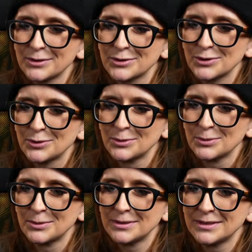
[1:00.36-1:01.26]
or
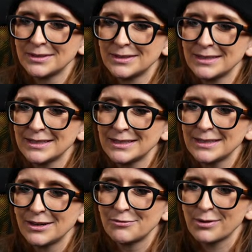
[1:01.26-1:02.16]
two
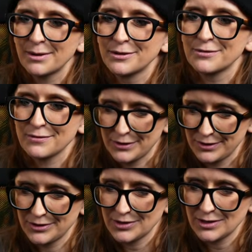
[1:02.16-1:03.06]
of primer
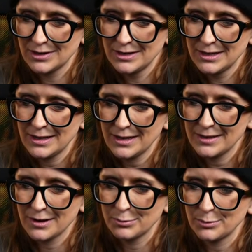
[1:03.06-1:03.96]
first,
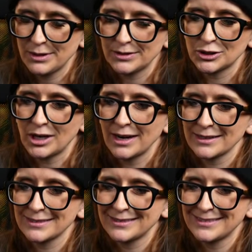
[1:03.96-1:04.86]
that'll put me on track
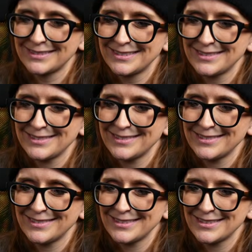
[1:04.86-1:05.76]

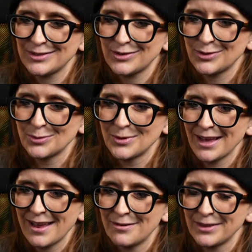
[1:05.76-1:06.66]
to
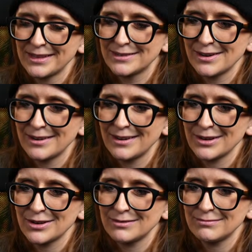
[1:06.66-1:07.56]
get everything done in a
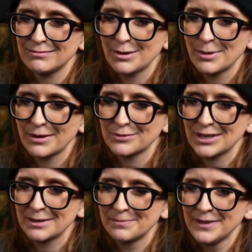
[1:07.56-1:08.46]
good amount of time.